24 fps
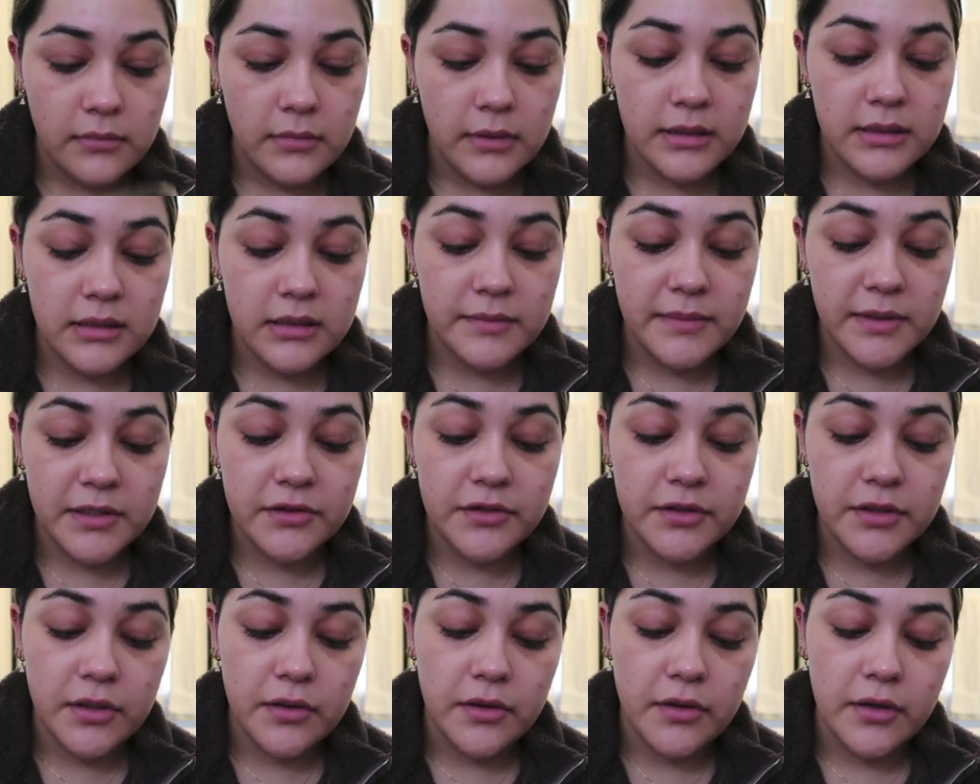It smells
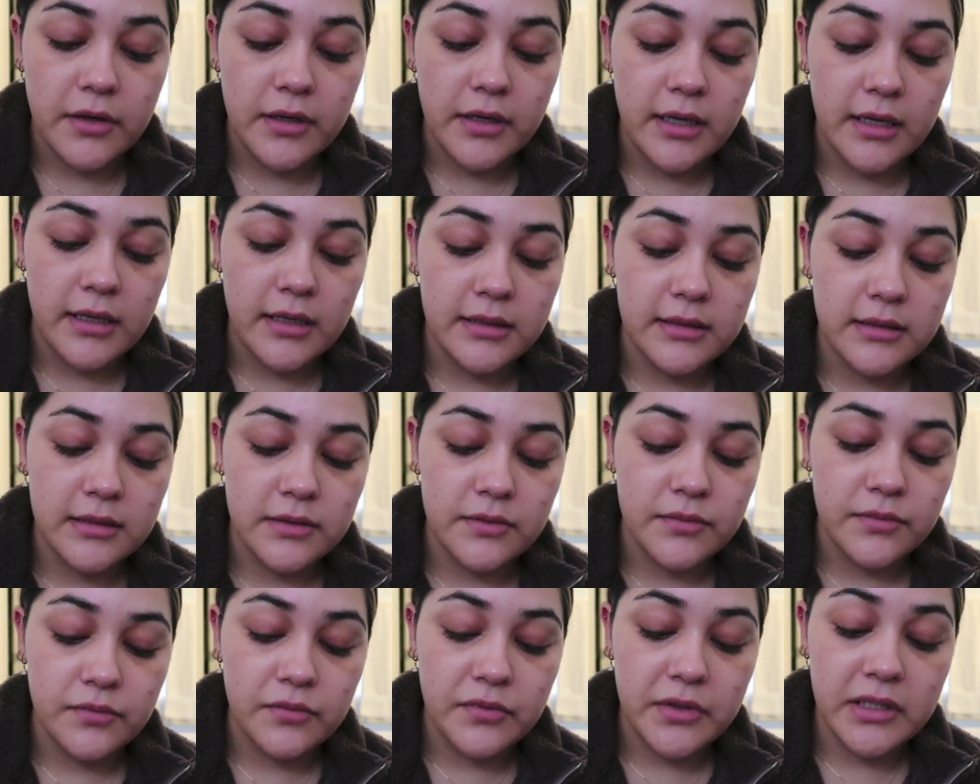so good and
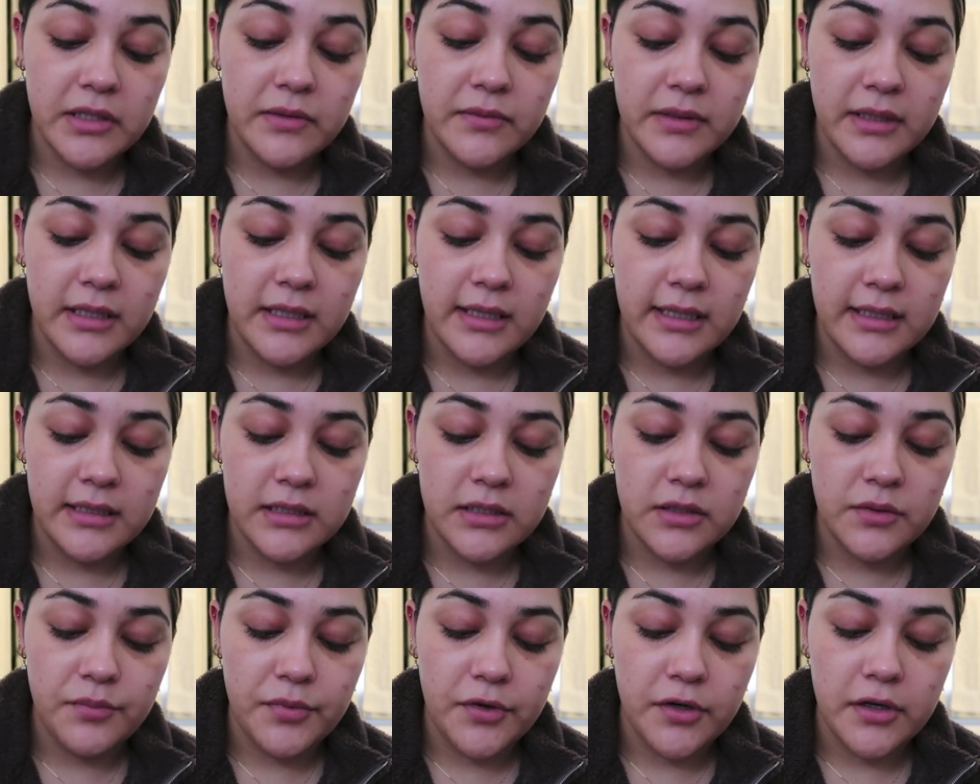it's really, really nice
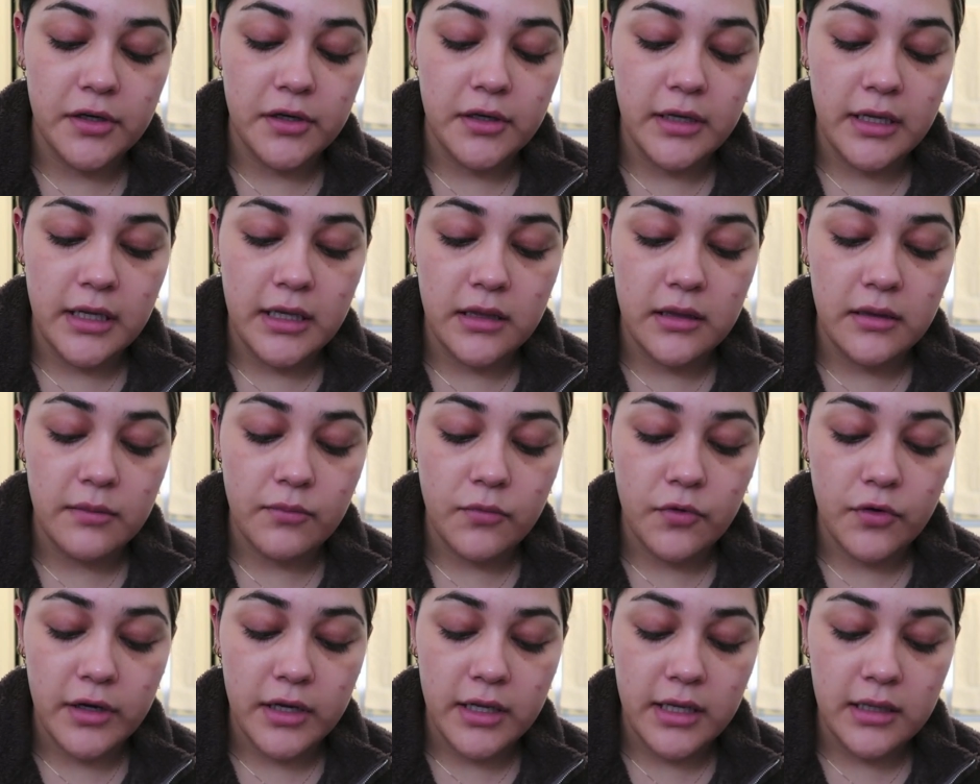to burn in the
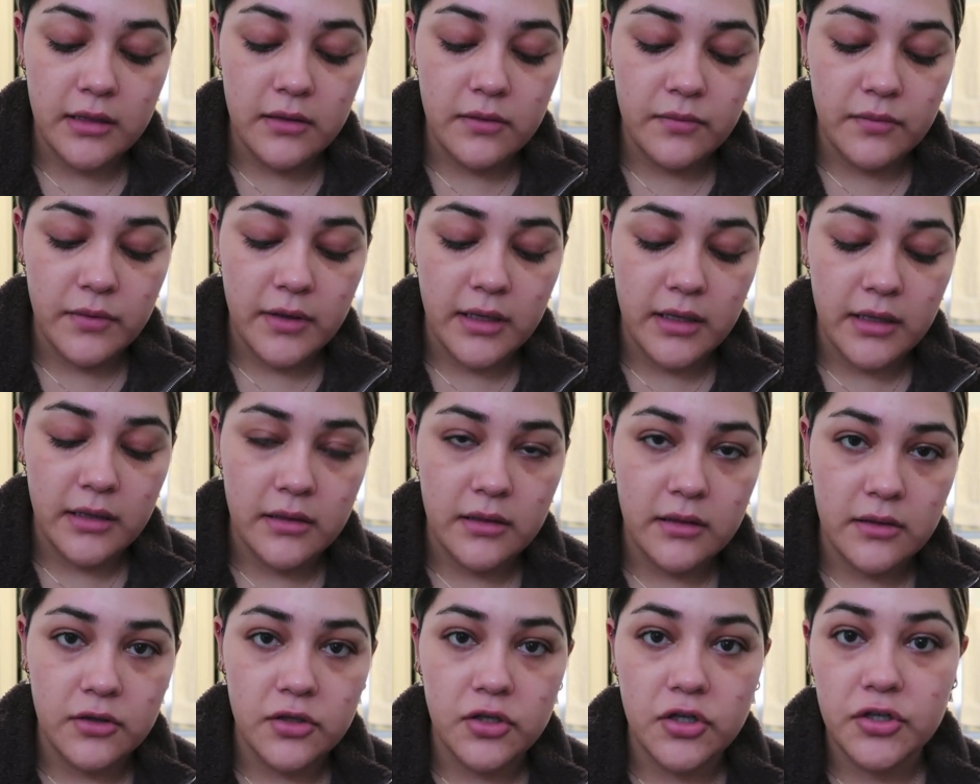morning
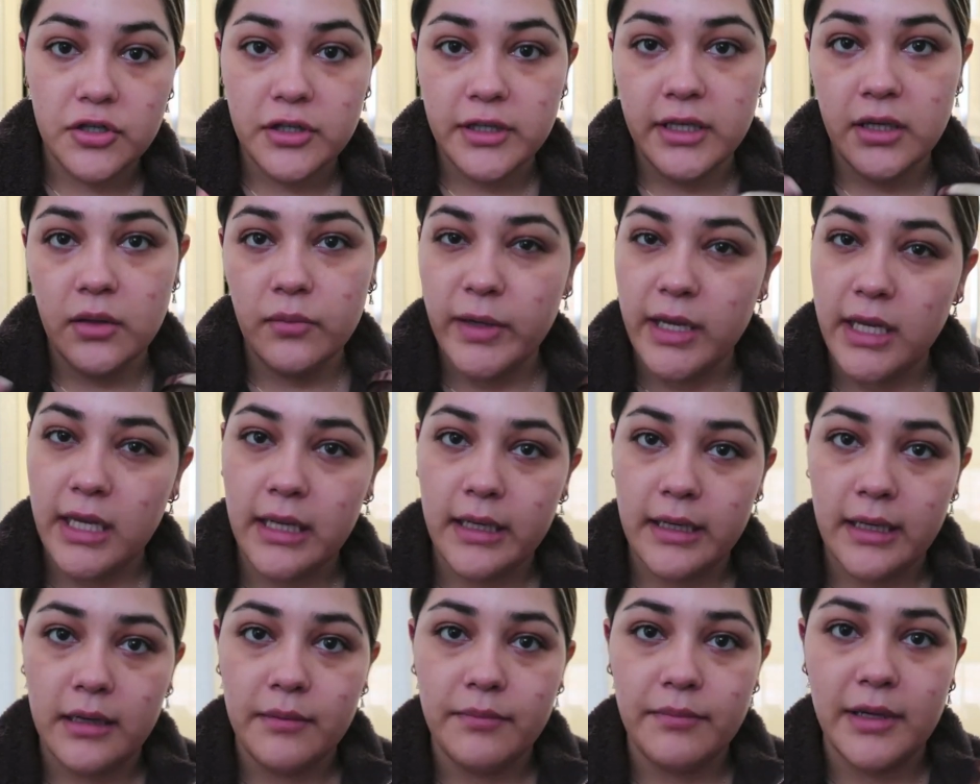when you're like
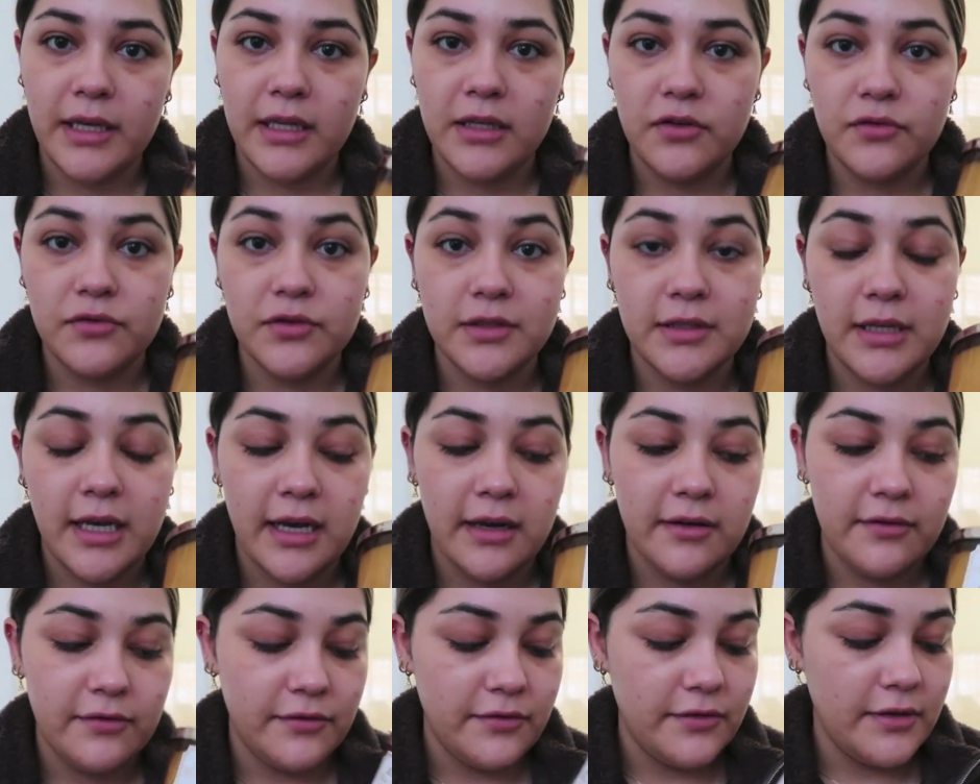waking up and you
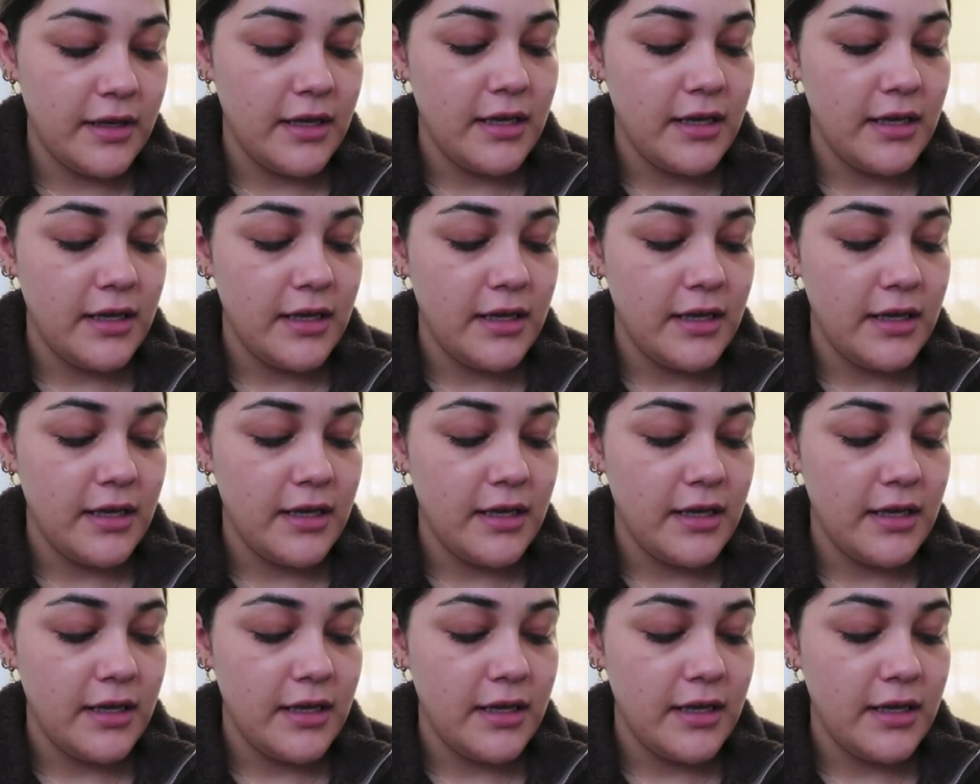have